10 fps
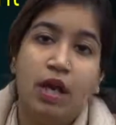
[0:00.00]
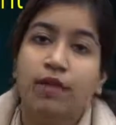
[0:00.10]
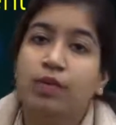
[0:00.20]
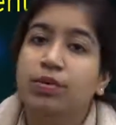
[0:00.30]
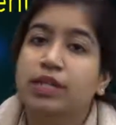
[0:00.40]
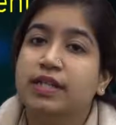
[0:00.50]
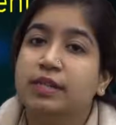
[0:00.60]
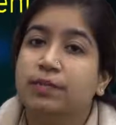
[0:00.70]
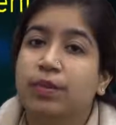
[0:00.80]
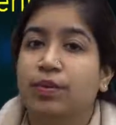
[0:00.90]
where we would
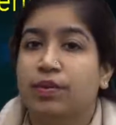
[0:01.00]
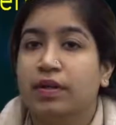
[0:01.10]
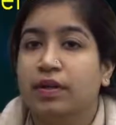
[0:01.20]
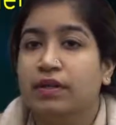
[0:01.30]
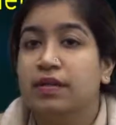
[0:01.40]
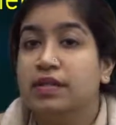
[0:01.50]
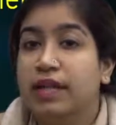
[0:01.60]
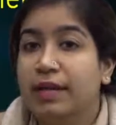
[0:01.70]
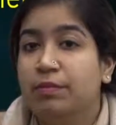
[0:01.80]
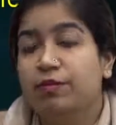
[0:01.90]
explore the
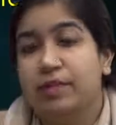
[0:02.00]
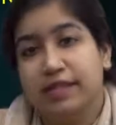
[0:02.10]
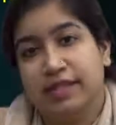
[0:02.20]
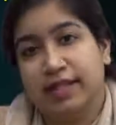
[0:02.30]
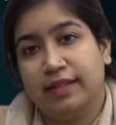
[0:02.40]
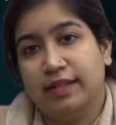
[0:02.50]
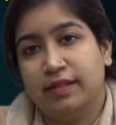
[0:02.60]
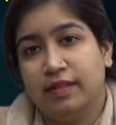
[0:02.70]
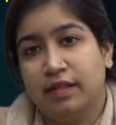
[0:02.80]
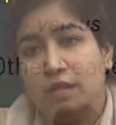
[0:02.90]
type of business ethics.